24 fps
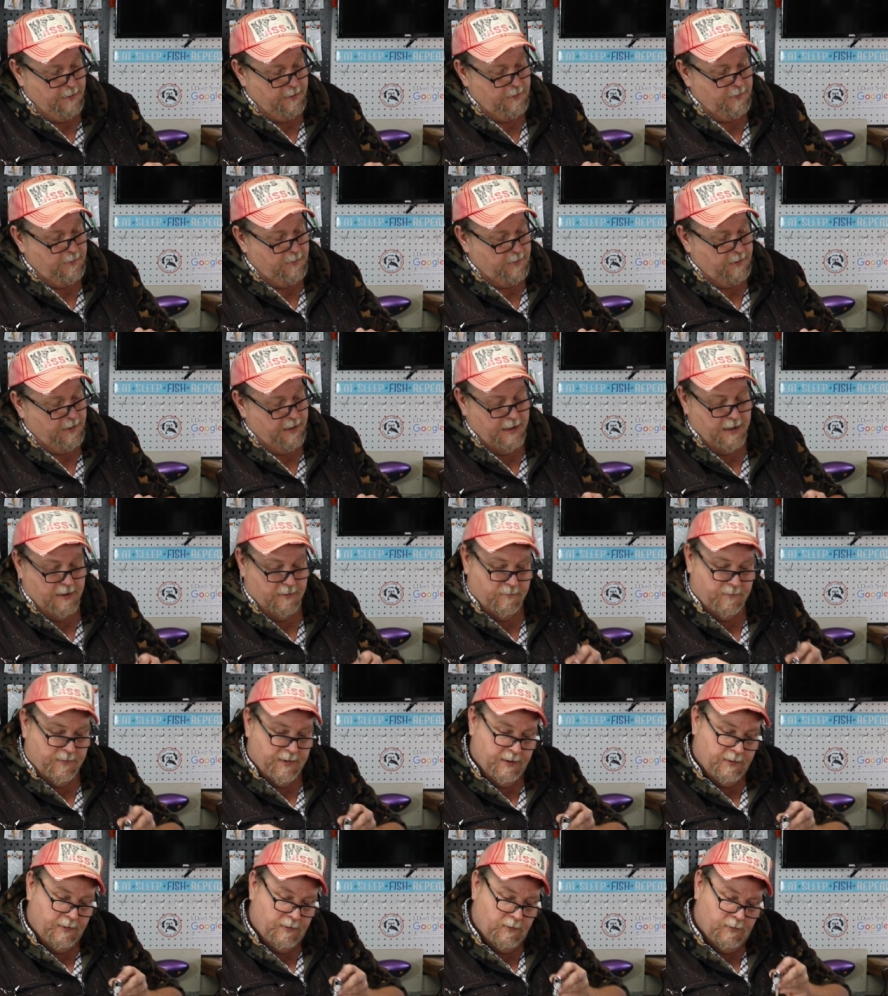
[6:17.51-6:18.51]
Just let it
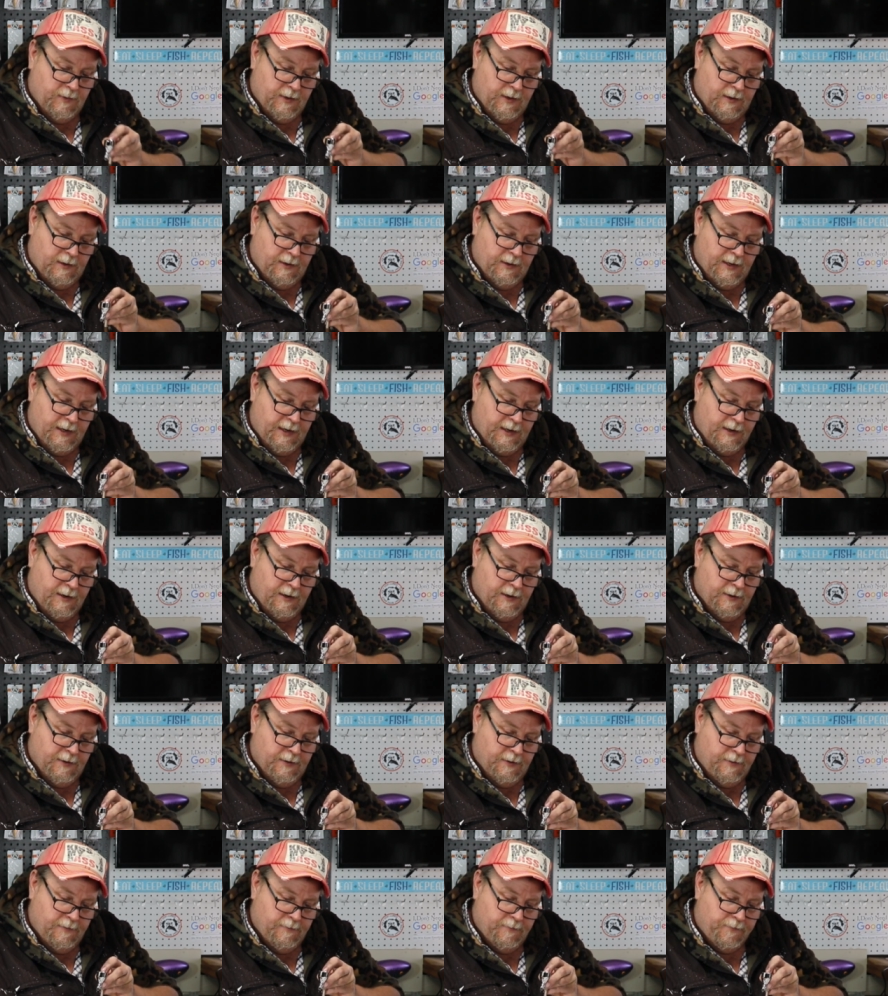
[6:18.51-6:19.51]
fill the well of that
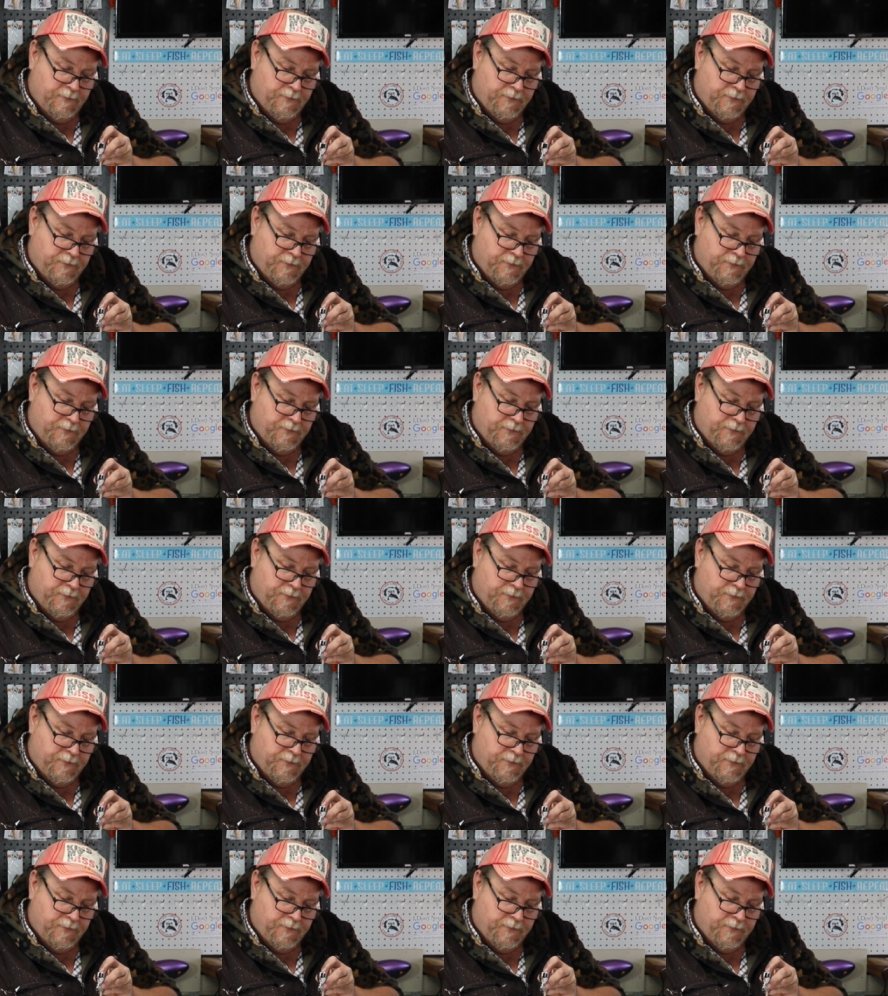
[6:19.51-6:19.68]
gun.